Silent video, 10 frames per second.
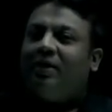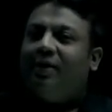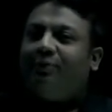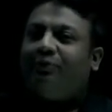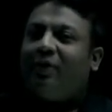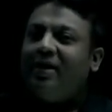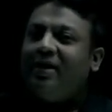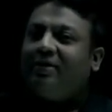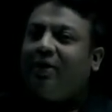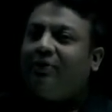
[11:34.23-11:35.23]
If
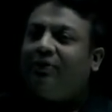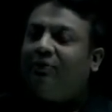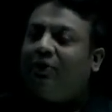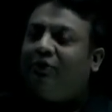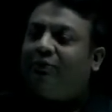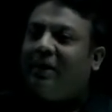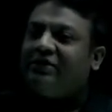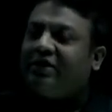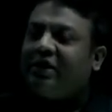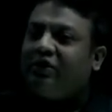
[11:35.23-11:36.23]
20,000 was
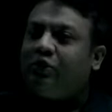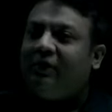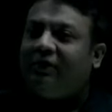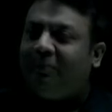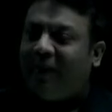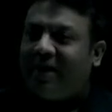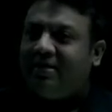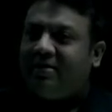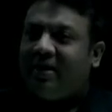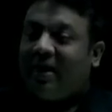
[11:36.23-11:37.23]
budgeted to be
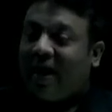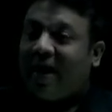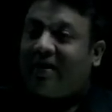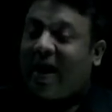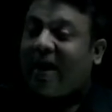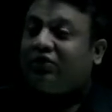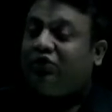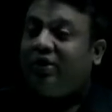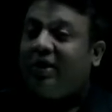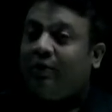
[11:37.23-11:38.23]
spent and
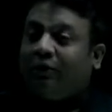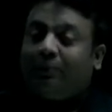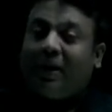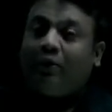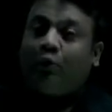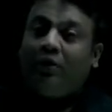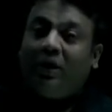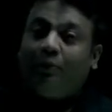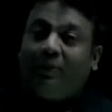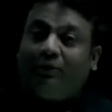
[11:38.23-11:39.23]
actually you spend only
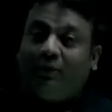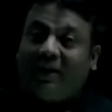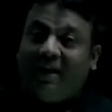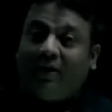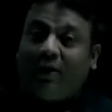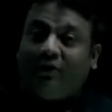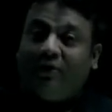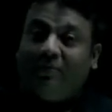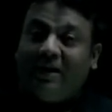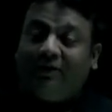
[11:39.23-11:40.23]
rupees
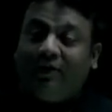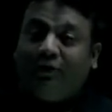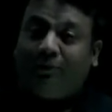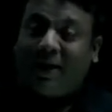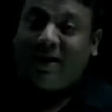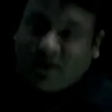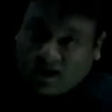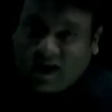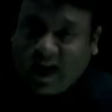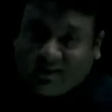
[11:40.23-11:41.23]
15,000, means you spent
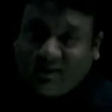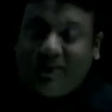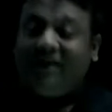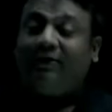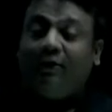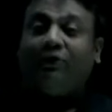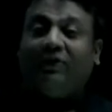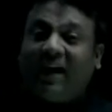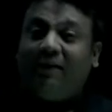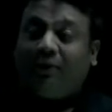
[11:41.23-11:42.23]
less, means you
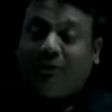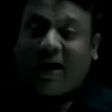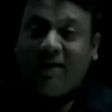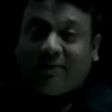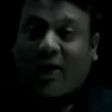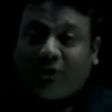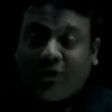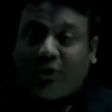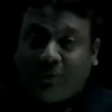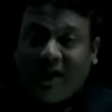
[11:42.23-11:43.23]
saved
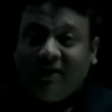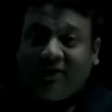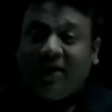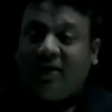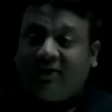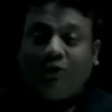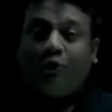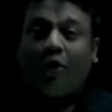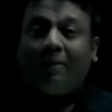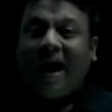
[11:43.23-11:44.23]
5,000 rupees. Is it
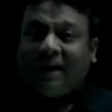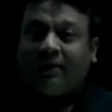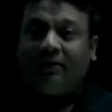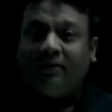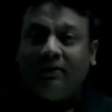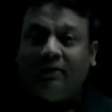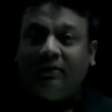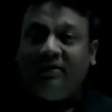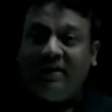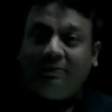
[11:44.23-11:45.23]
good or bad?
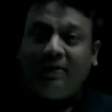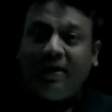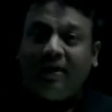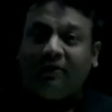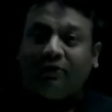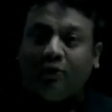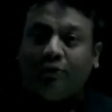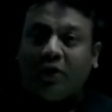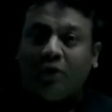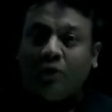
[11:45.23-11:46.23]
Definitely it is good
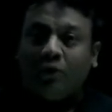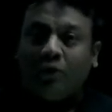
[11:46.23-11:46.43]
for you.